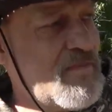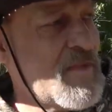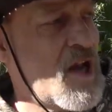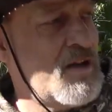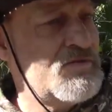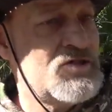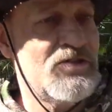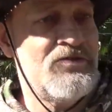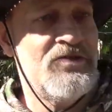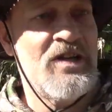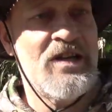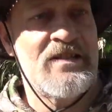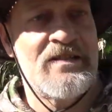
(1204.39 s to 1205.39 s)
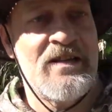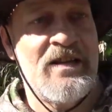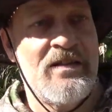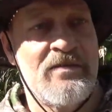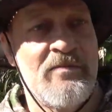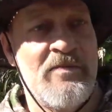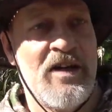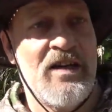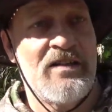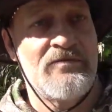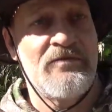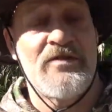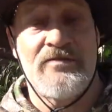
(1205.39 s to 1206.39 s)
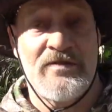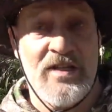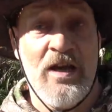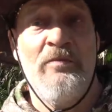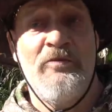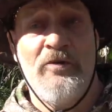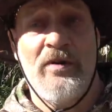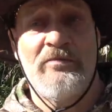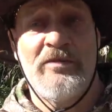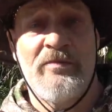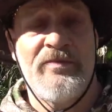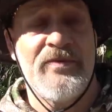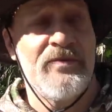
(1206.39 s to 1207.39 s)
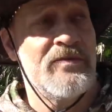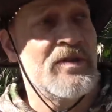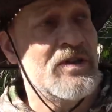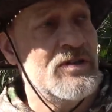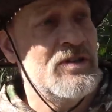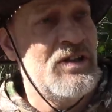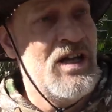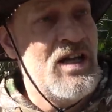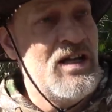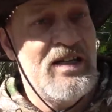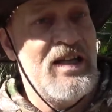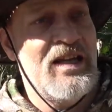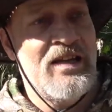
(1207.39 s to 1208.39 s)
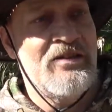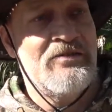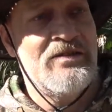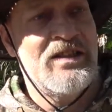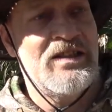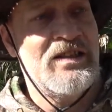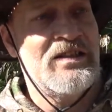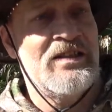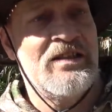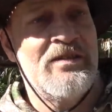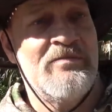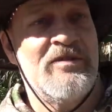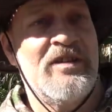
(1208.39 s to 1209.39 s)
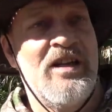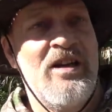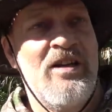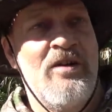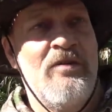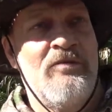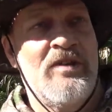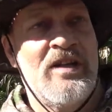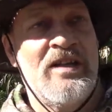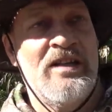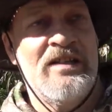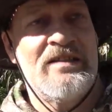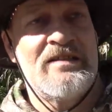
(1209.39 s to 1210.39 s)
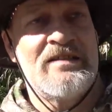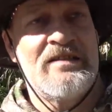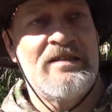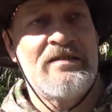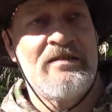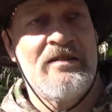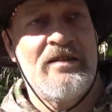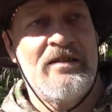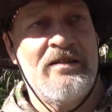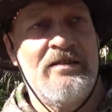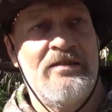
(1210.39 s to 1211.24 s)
I've showed you guys that in the past. Well, there's a couple of them up through there. You can't go digging in it, but what it is is just like,